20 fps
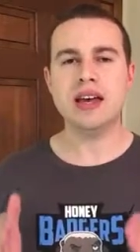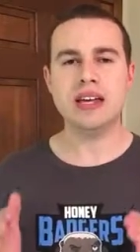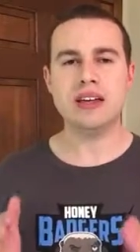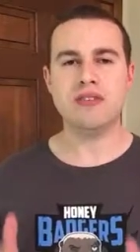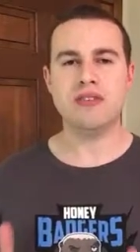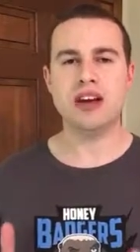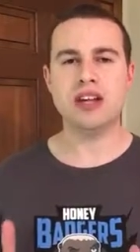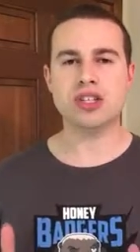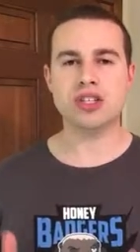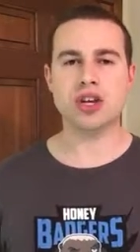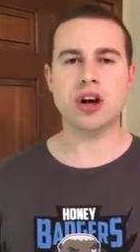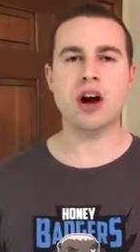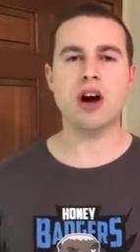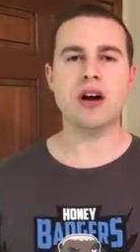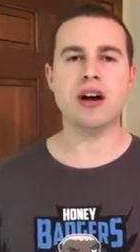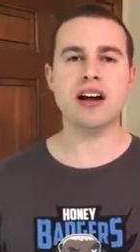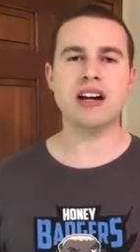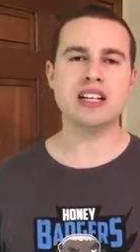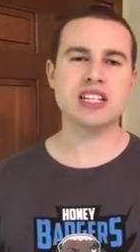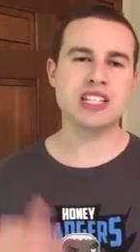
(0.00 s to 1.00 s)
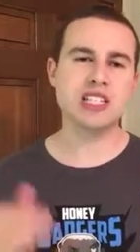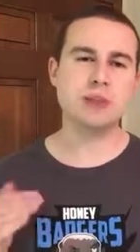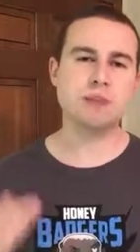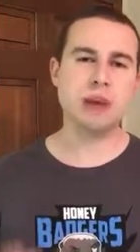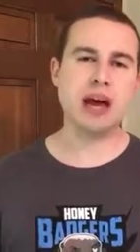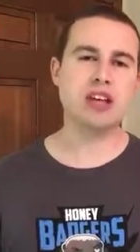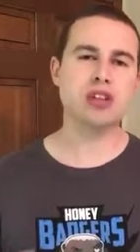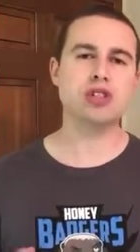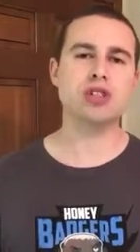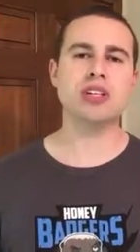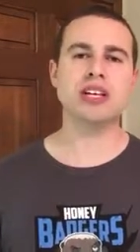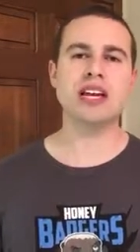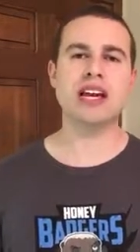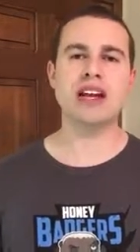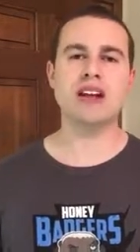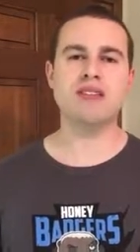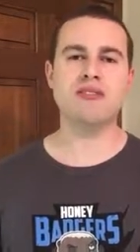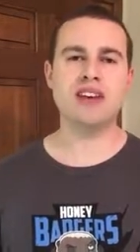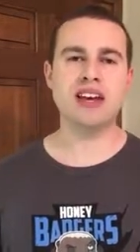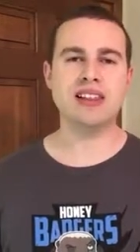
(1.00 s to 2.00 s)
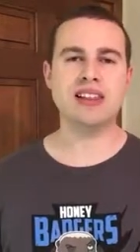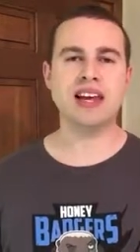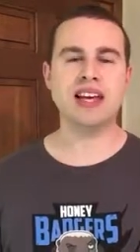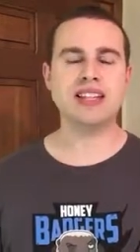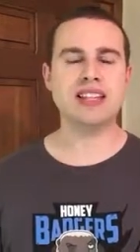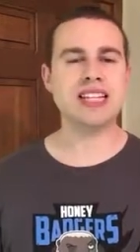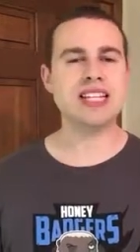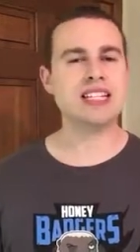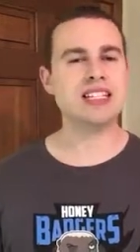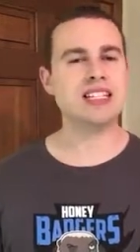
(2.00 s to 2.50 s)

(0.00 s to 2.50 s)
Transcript: events are and especially an event like